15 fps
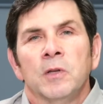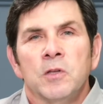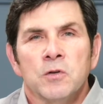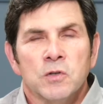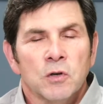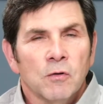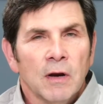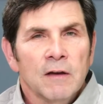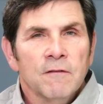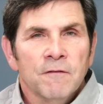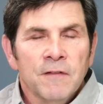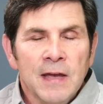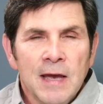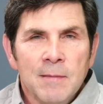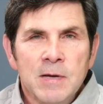But there's a great
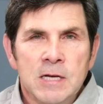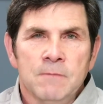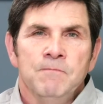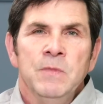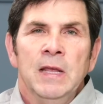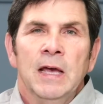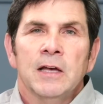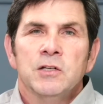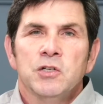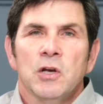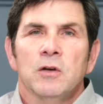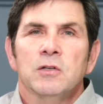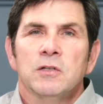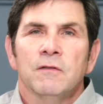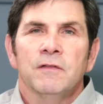famine, and
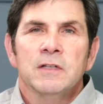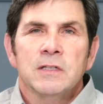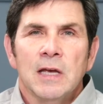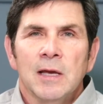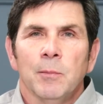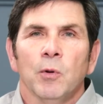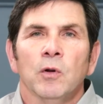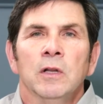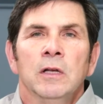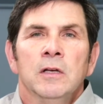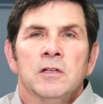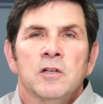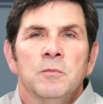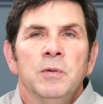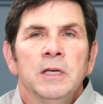Joseph is able
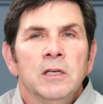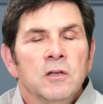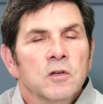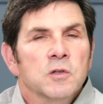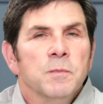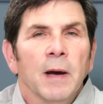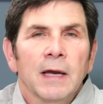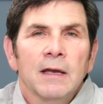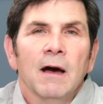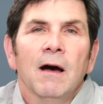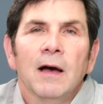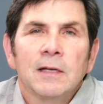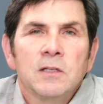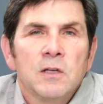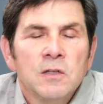to be used by
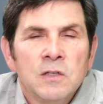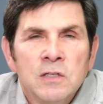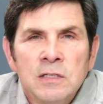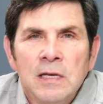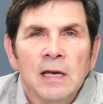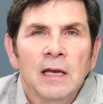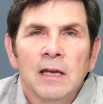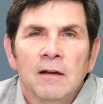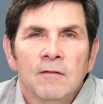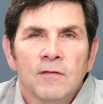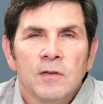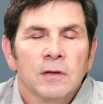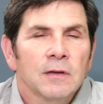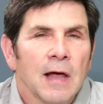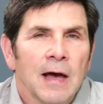God to
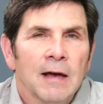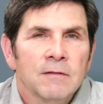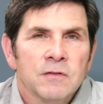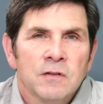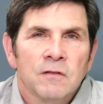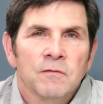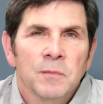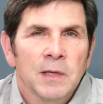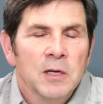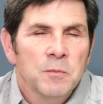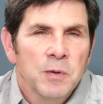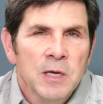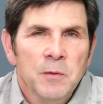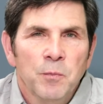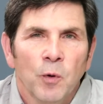save the lives of many
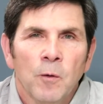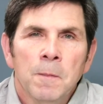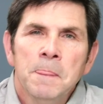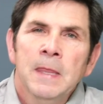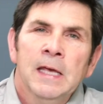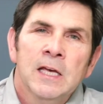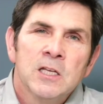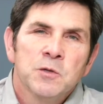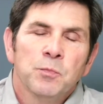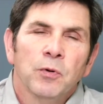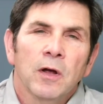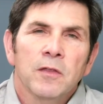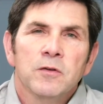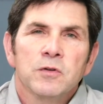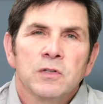people. His
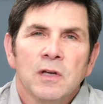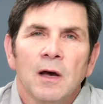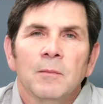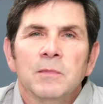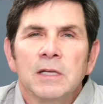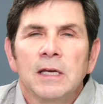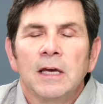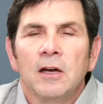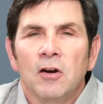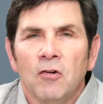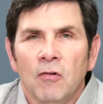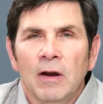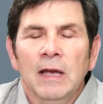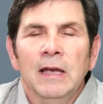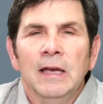brothers come to get
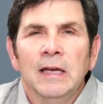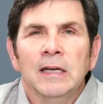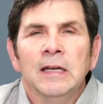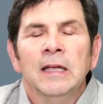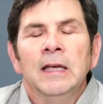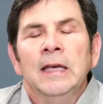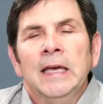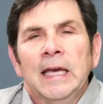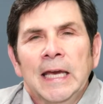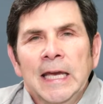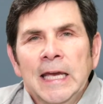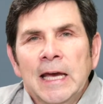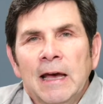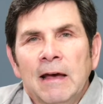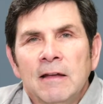grain,
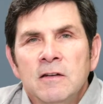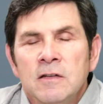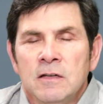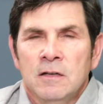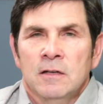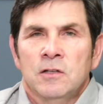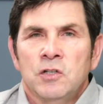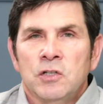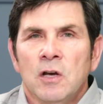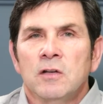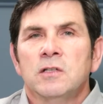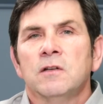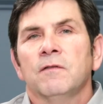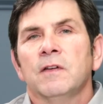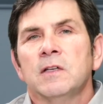and
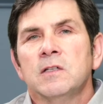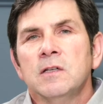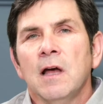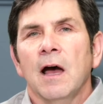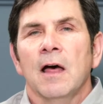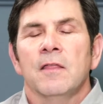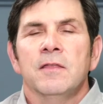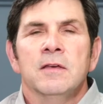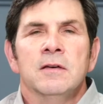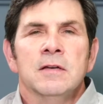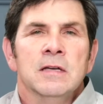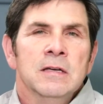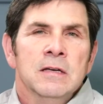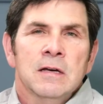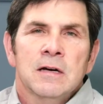Joseph is not
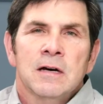the